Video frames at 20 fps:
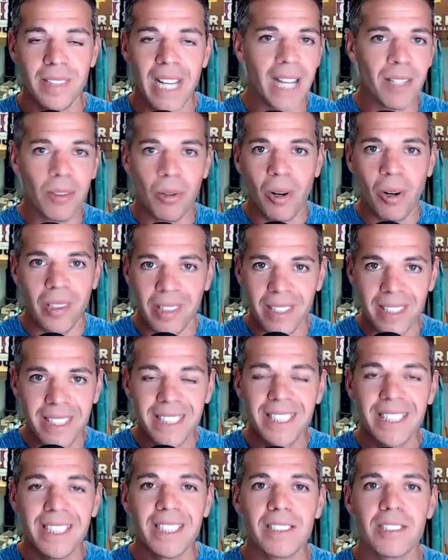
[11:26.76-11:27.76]
at all.
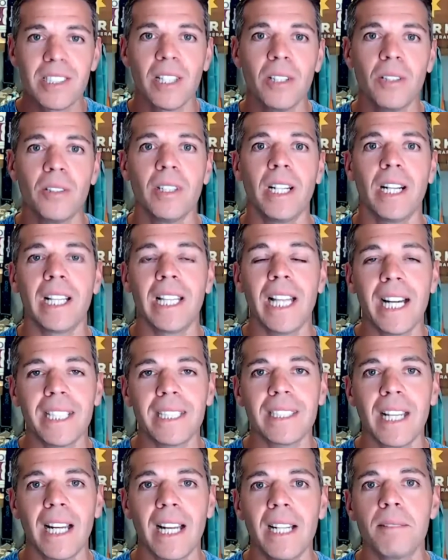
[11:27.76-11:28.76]
So a lot
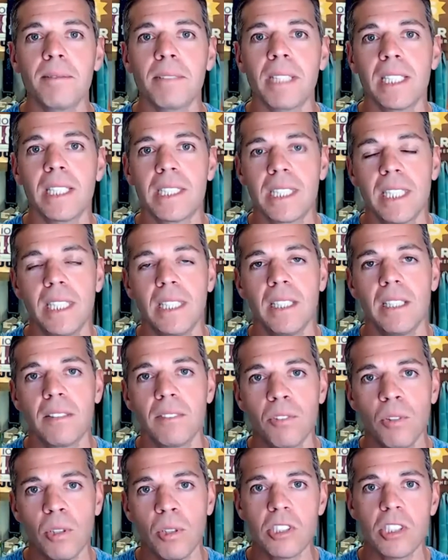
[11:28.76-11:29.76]
of times I see,
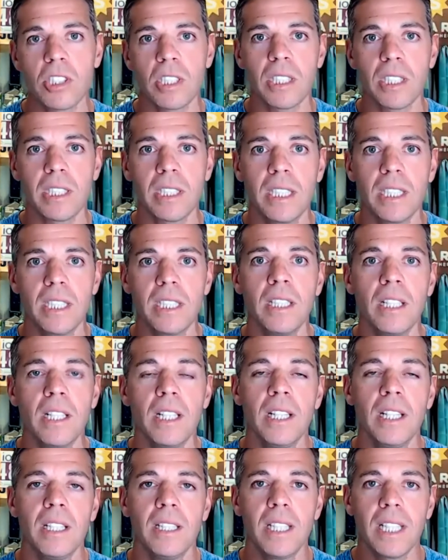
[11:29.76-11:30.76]
unfortunately,
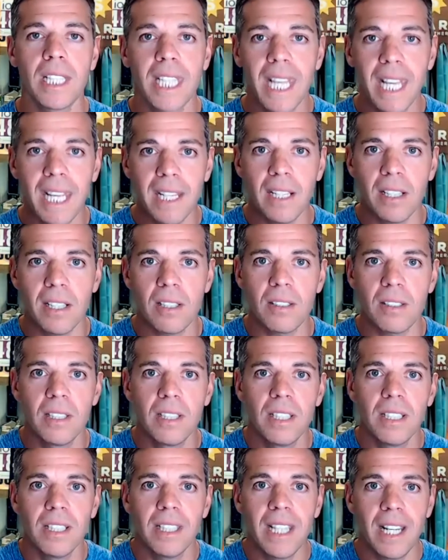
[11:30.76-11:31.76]
the care
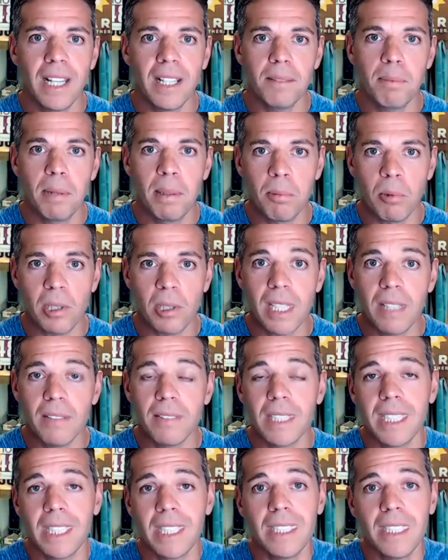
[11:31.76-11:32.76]
that people are
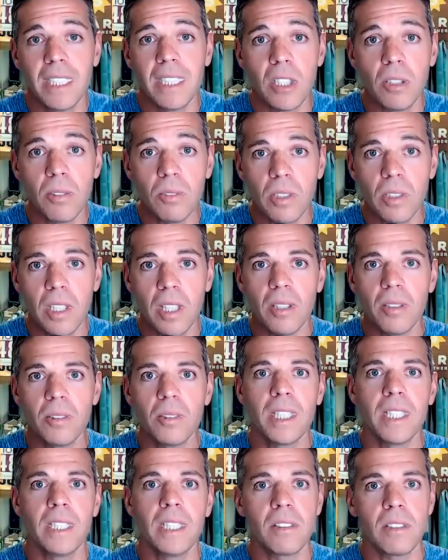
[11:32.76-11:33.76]
given and you don't
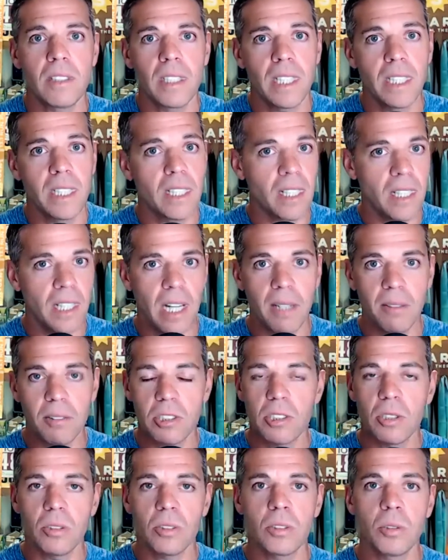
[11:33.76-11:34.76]
know, and you're like, I was
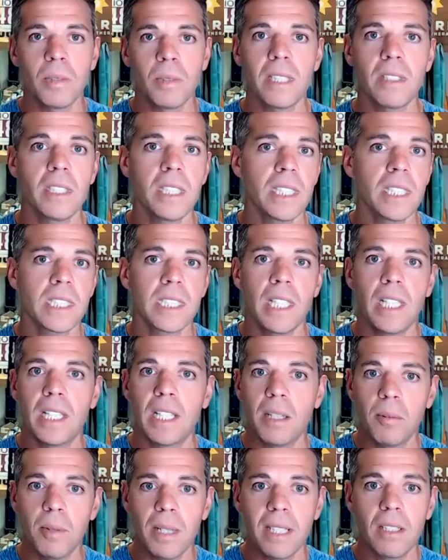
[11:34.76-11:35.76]
told to wear this and
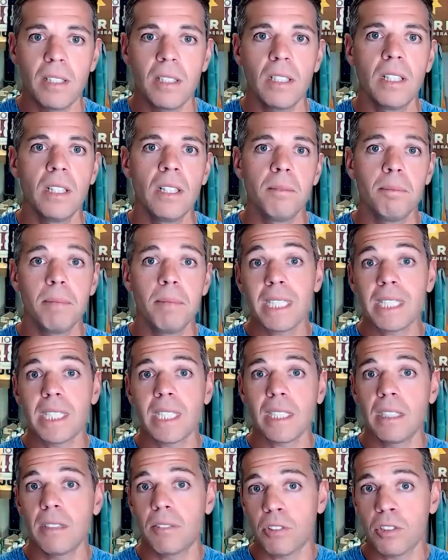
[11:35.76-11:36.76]
I wear it
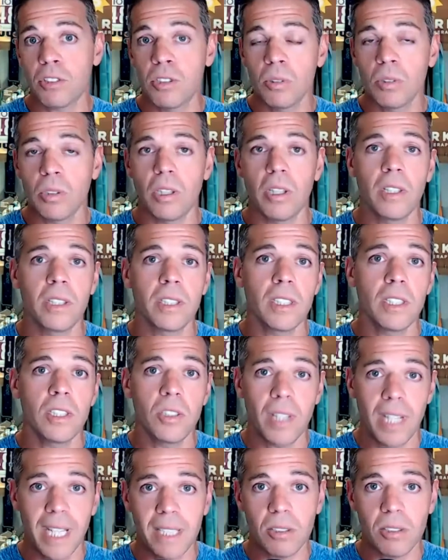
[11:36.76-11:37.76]
basically for too long,
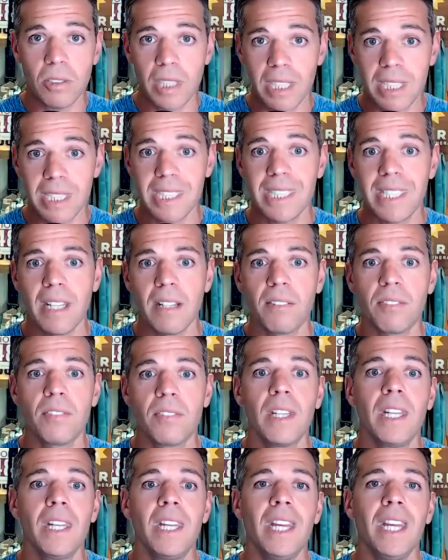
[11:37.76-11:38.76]
your ankle gets stiff,
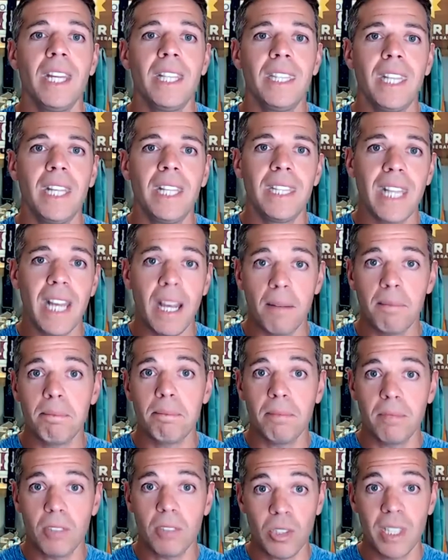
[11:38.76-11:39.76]
and then that
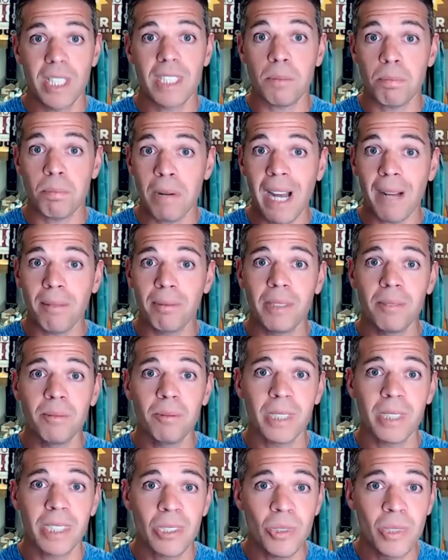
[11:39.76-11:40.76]
creates a problem
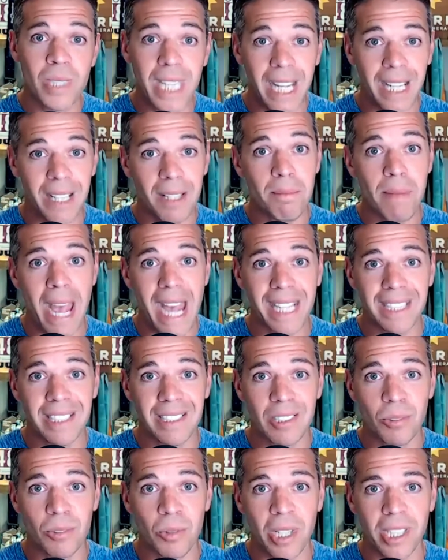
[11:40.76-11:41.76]
with you getting back
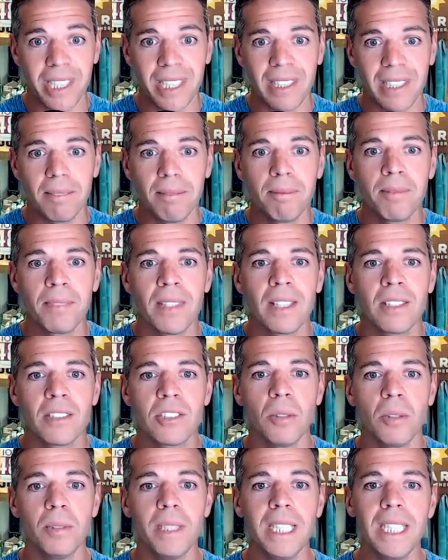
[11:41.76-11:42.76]
into running.
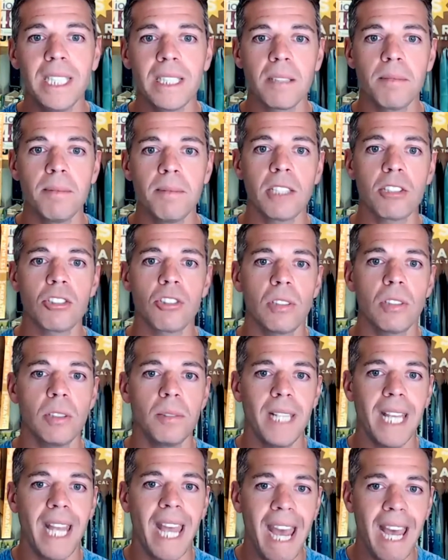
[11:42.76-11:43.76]
So we need to make sure that
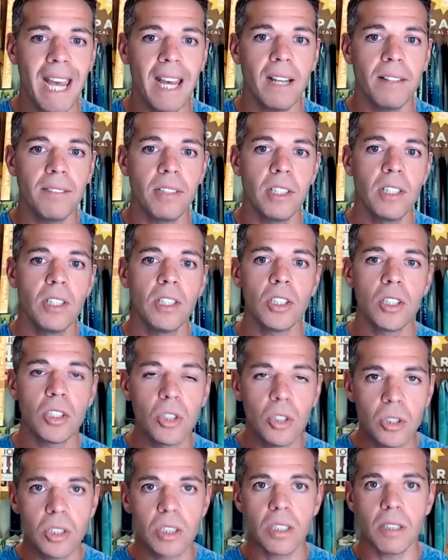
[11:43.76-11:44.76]
we have
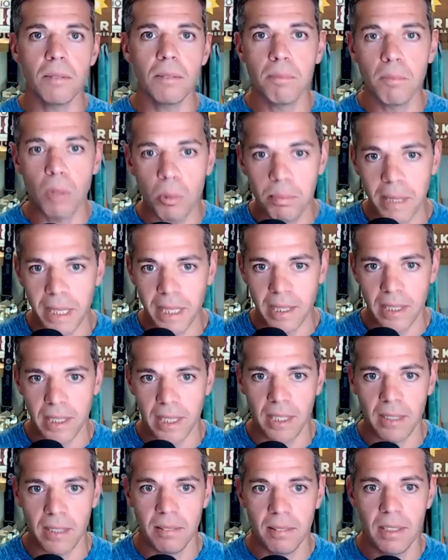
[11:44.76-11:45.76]
good
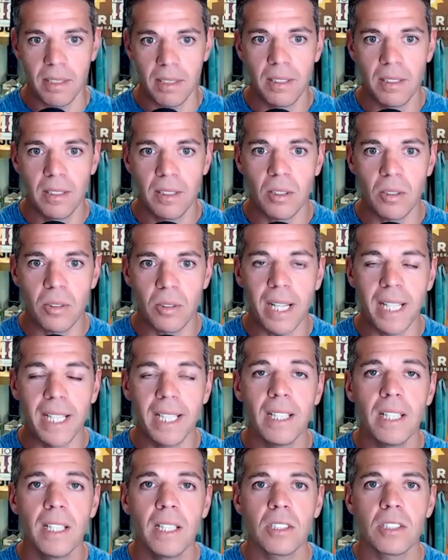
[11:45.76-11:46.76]
mobility. All
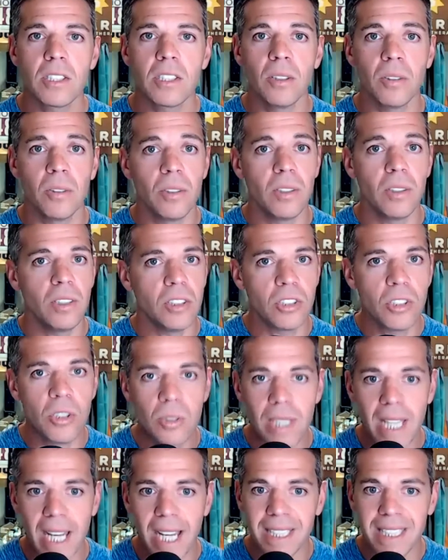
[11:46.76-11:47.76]
right. So
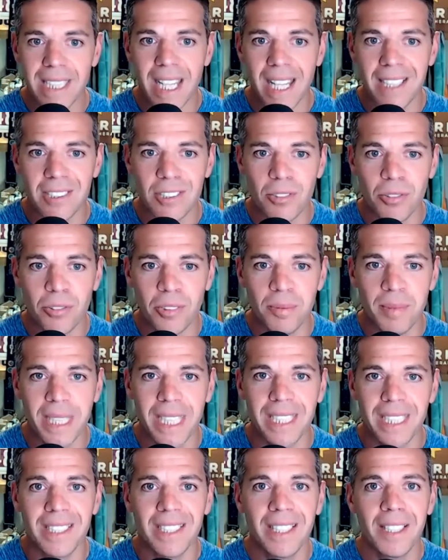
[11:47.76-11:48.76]
do that test for
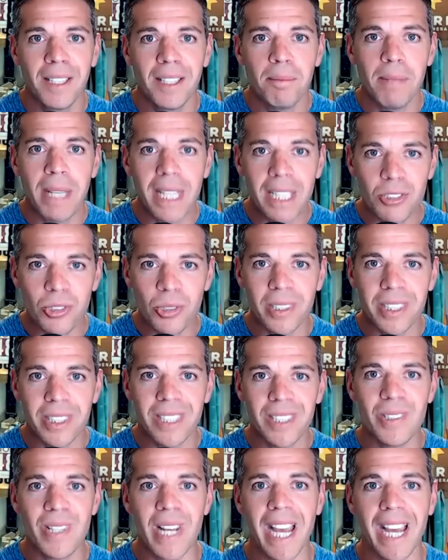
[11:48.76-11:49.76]
me. Make sure that
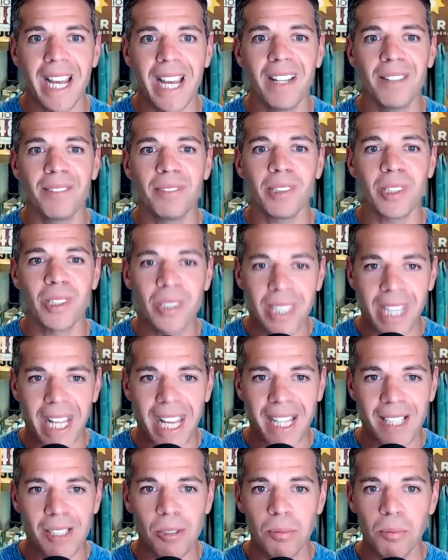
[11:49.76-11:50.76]
you have good
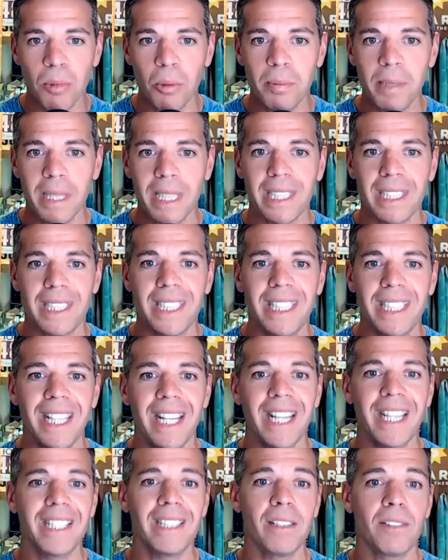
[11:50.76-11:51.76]
ankle mobility.
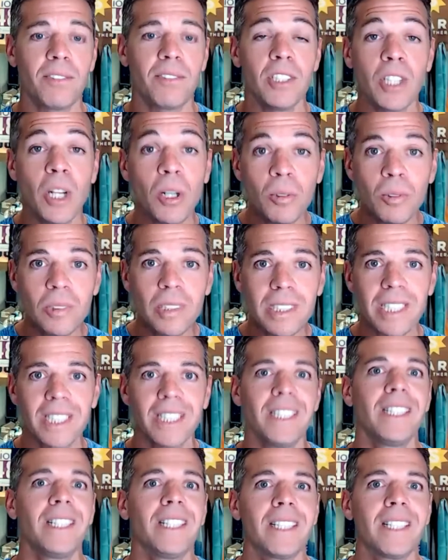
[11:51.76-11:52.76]
And if you don't,
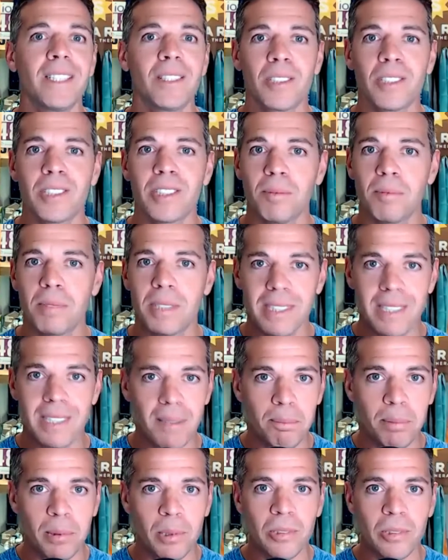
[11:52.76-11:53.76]
there are some
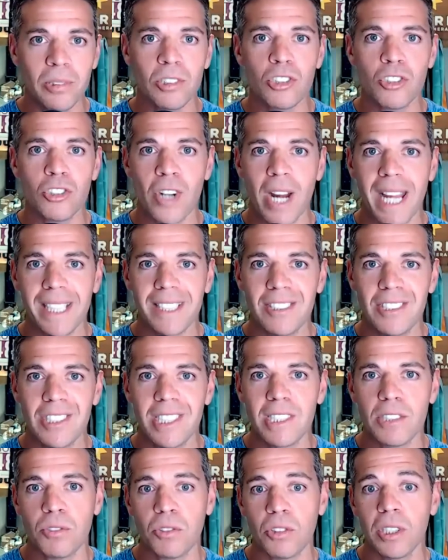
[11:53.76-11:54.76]
simple
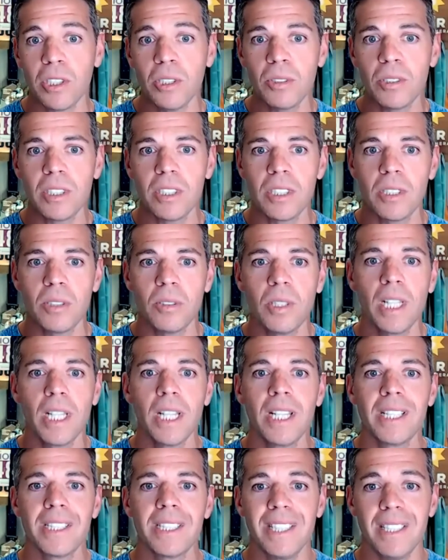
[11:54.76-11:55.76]
strategies for you to do
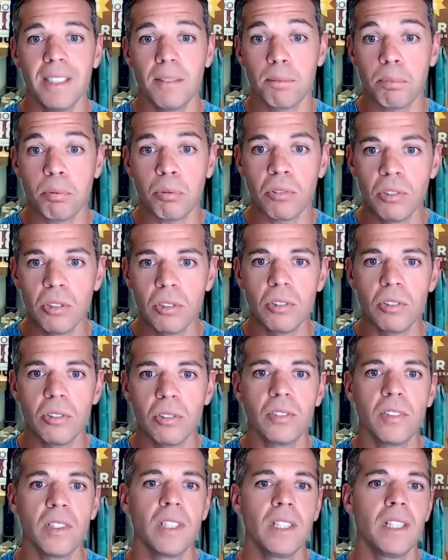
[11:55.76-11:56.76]
to
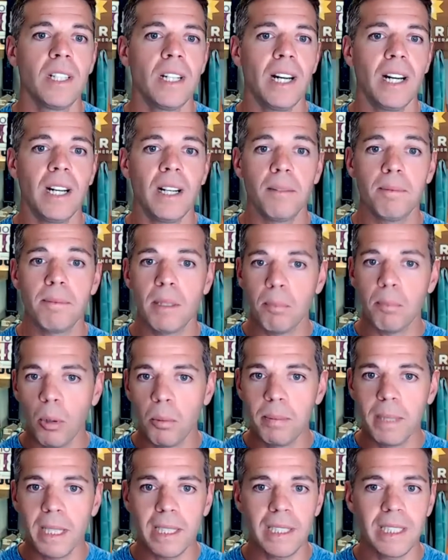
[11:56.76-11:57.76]
improve the
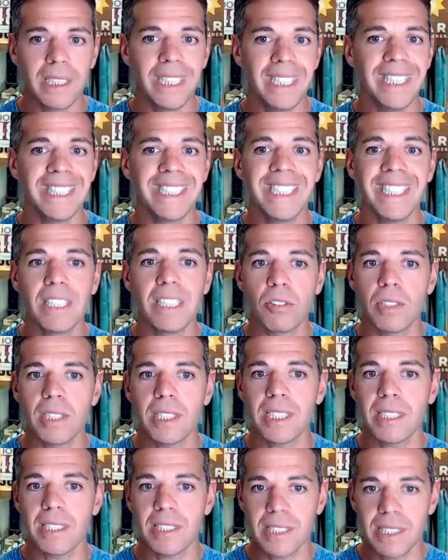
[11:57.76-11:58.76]
mobility,
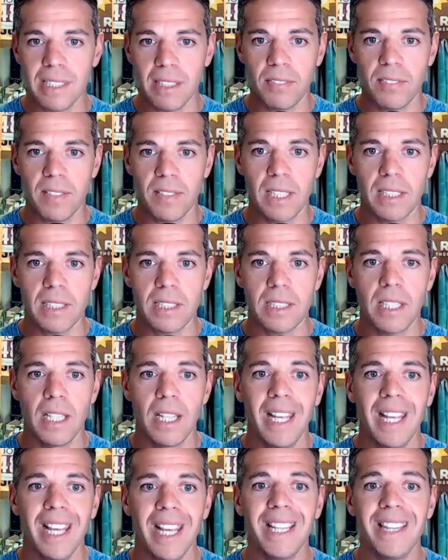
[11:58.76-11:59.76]
decrease the stiffness.
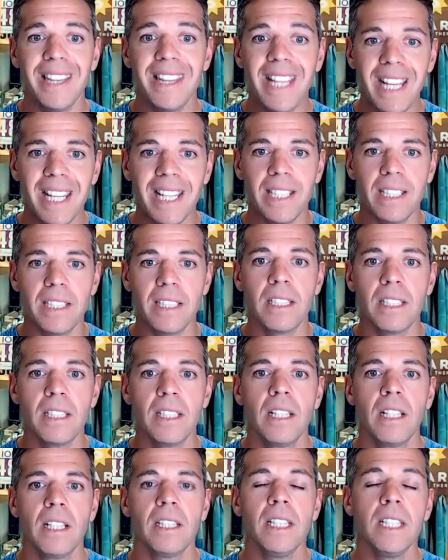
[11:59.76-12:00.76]
And then
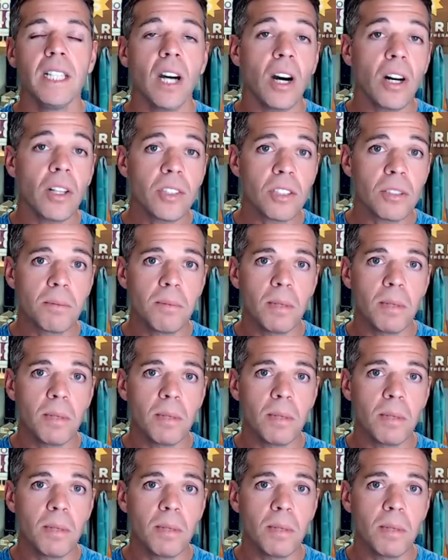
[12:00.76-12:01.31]
the other